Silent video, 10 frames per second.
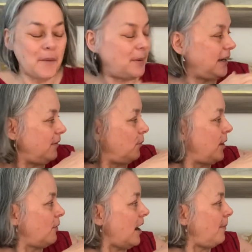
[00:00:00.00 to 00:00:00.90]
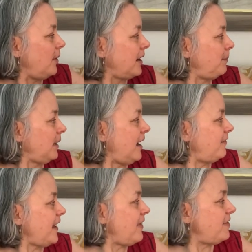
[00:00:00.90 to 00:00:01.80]
But we were up on a bluff,
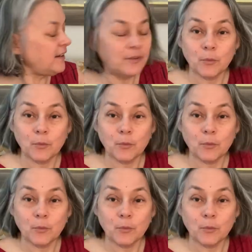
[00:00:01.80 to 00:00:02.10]
and this,